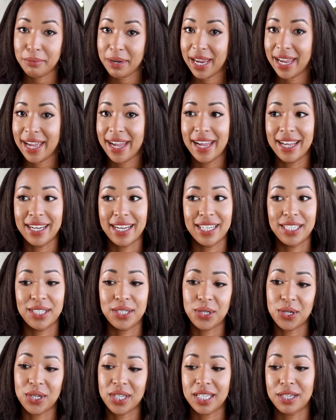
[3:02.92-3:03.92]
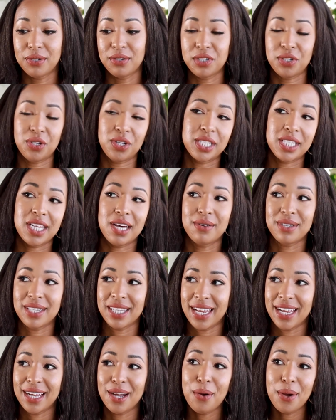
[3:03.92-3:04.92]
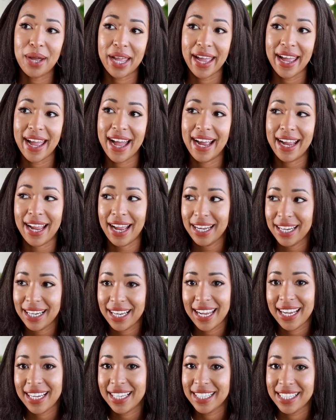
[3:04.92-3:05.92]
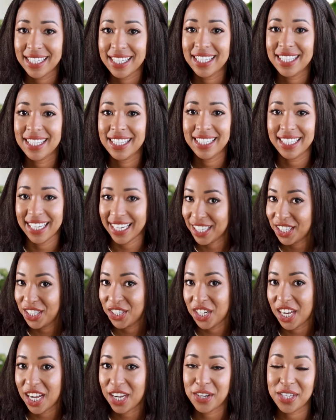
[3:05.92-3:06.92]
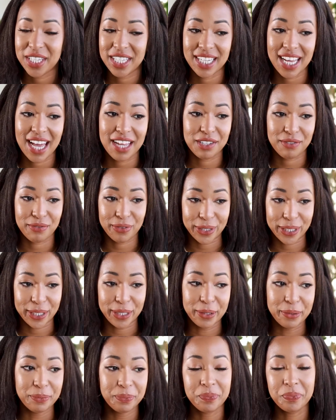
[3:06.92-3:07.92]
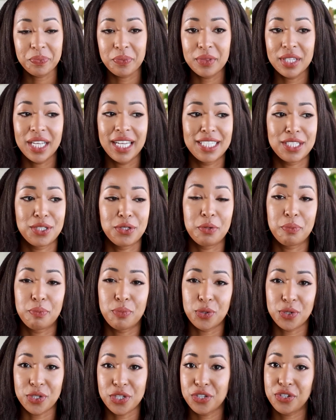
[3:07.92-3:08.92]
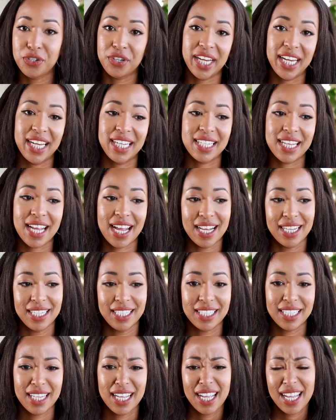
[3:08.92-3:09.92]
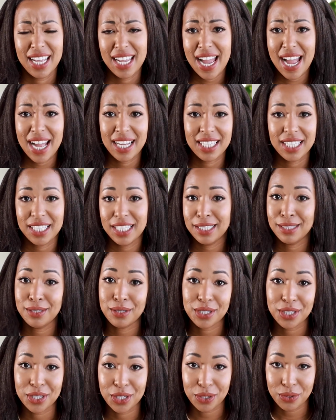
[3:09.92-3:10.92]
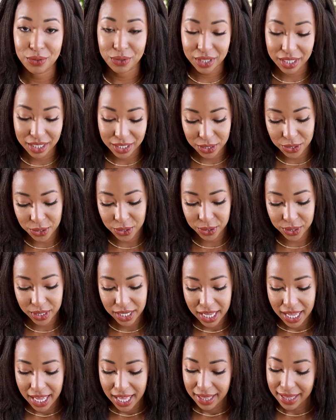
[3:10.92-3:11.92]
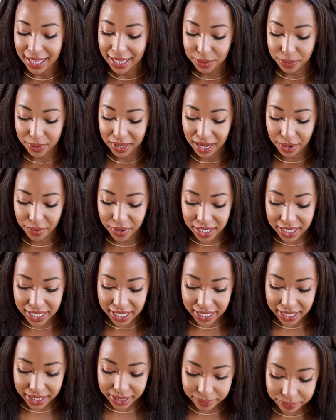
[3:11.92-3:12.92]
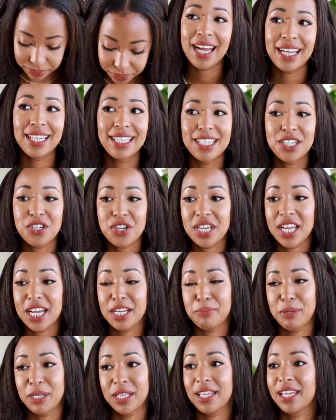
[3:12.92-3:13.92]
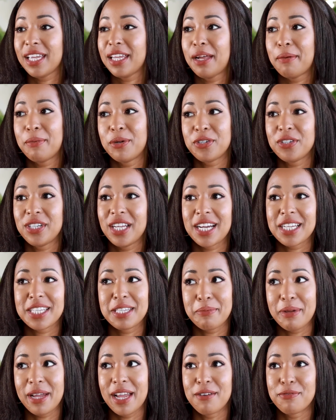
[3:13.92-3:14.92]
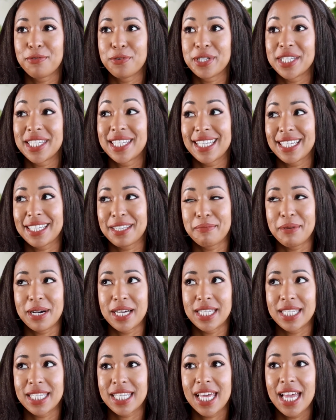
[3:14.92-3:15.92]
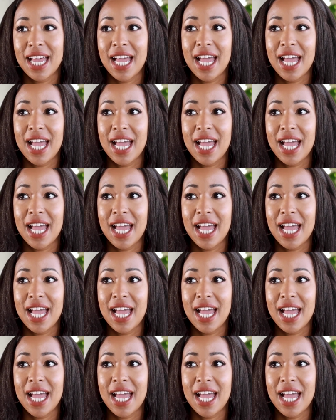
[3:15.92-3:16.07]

my hair and I saw the result, I was like, okay, I kind of like this texture because it has volume, it's not bone straight, and yeah, it still looks cute. So that's what I wanted. I literally had been thinking about relaxing my hair for 6 months,